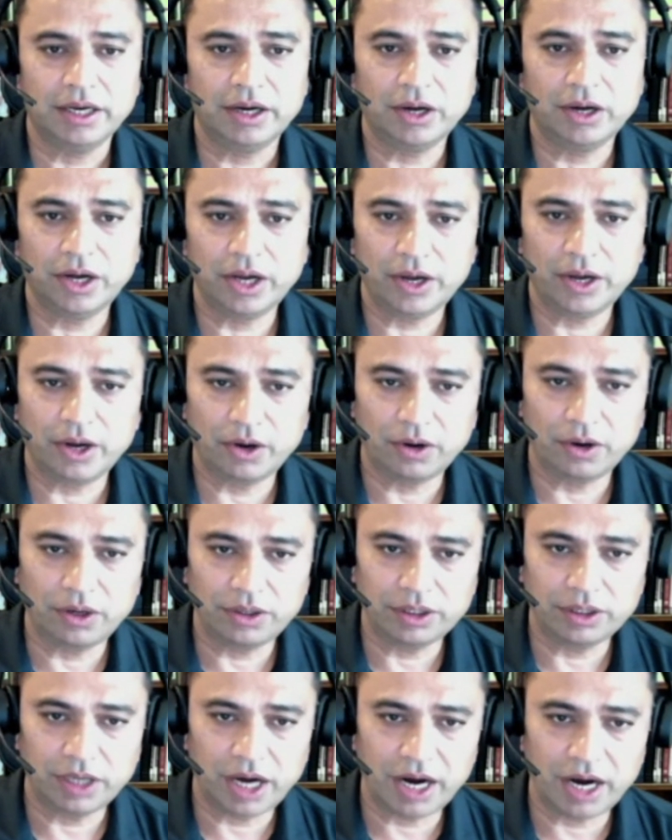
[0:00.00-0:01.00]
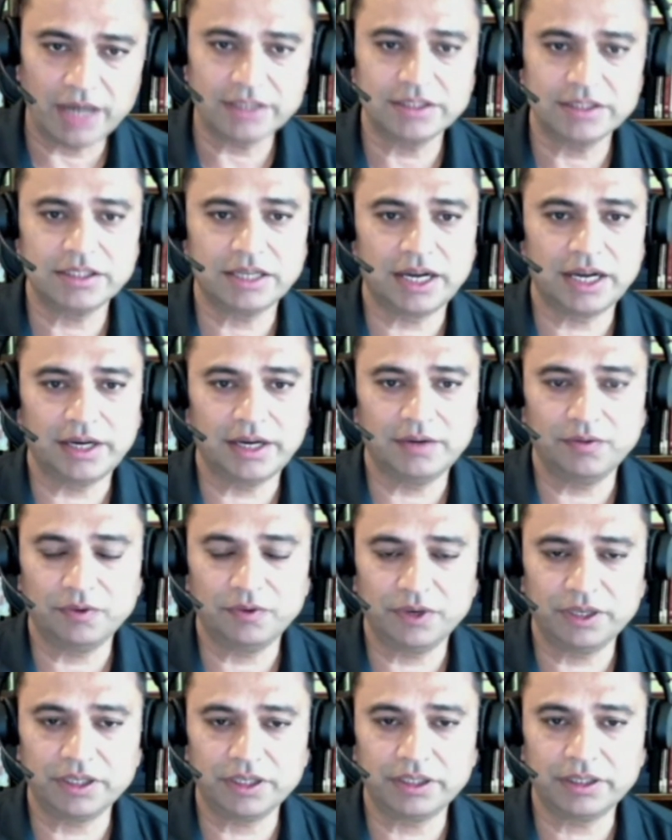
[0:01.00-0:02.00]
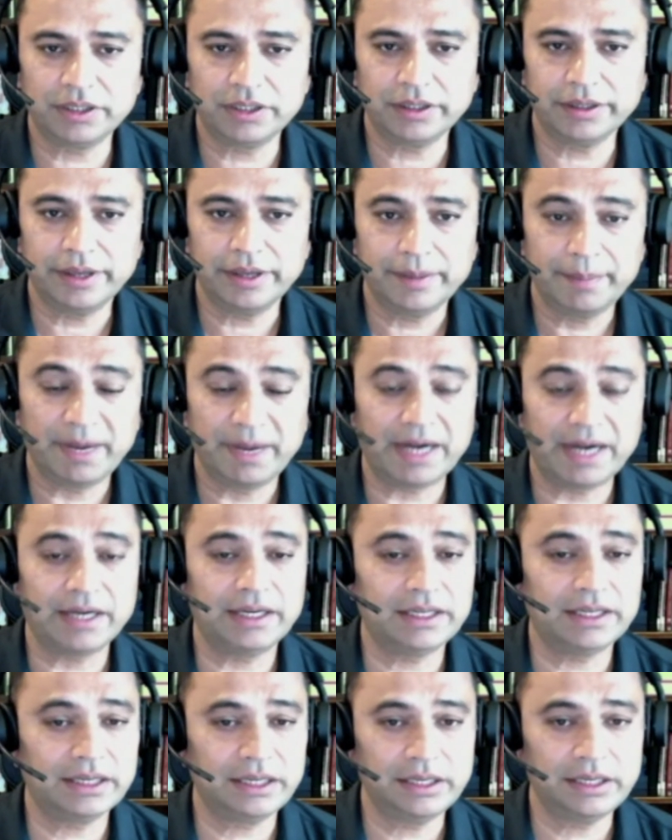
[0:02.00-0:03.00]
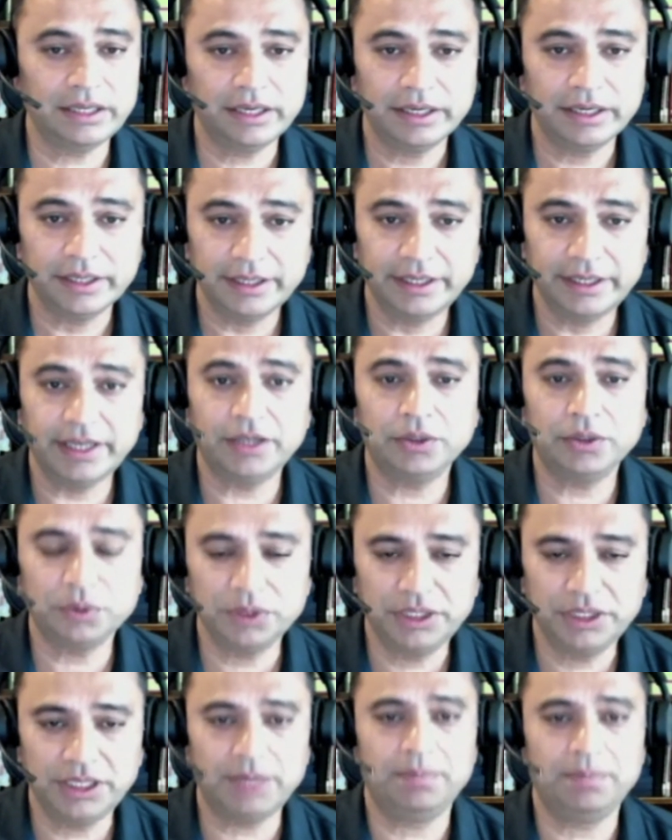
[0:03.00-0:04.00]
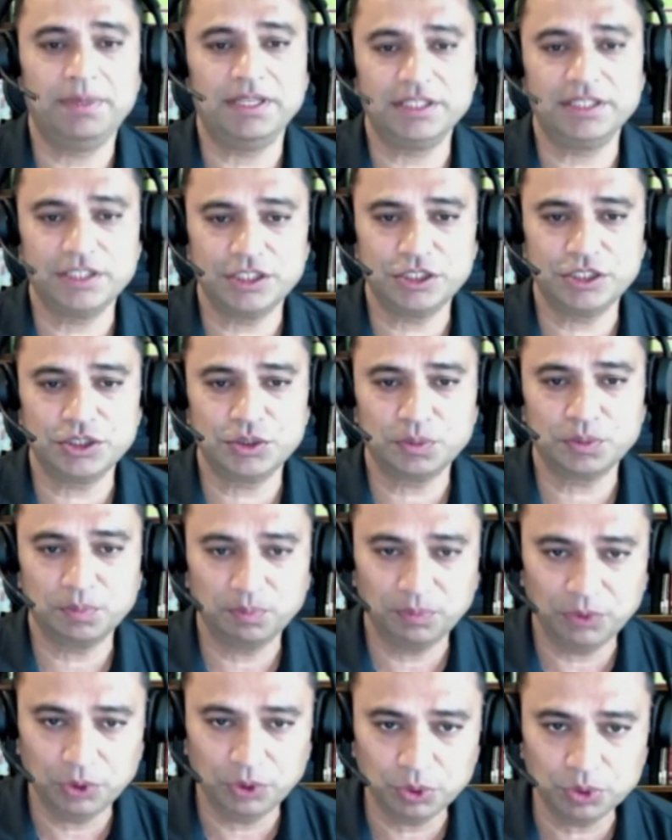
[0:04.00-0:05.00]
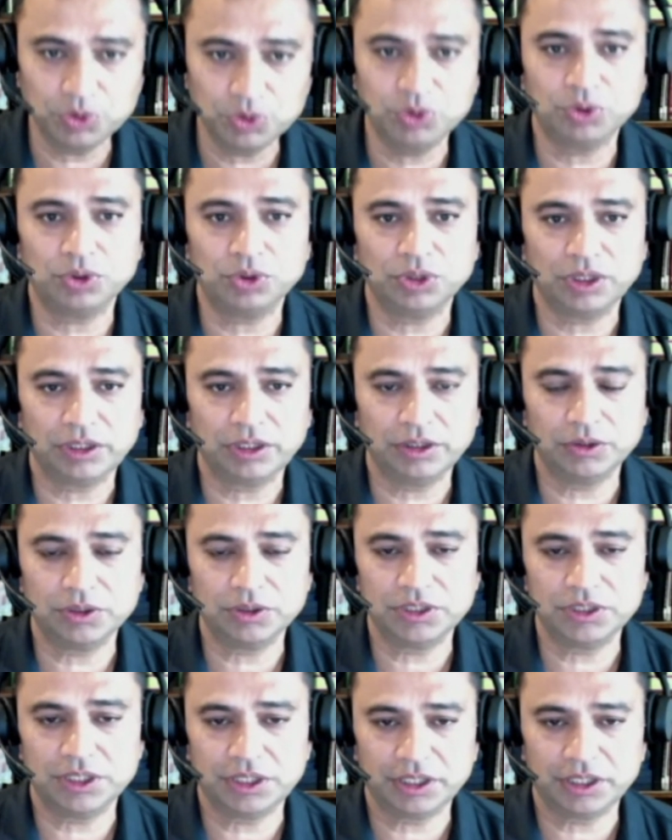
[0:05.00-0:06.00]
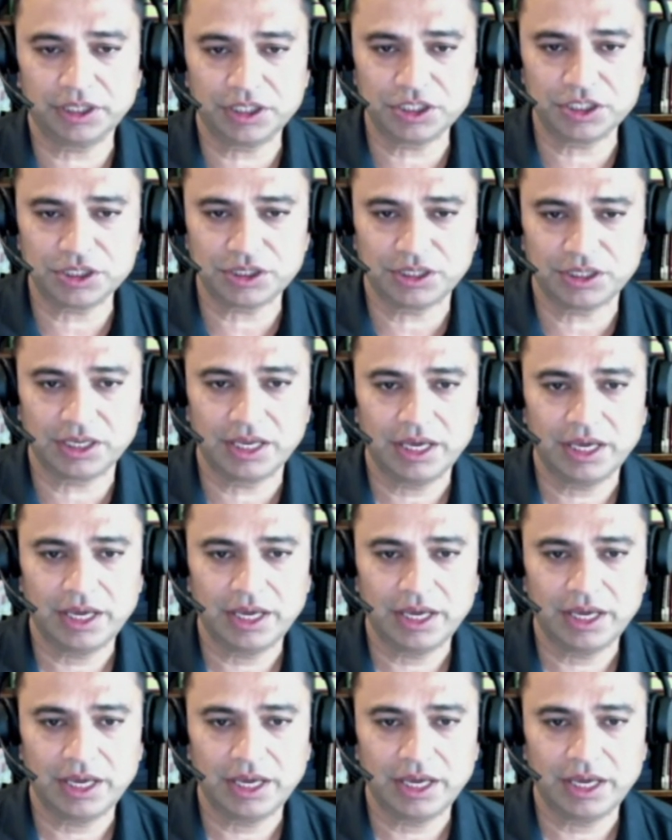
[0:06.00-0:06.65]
uh, on our side work uh, practically day to day basis to do those, those integration.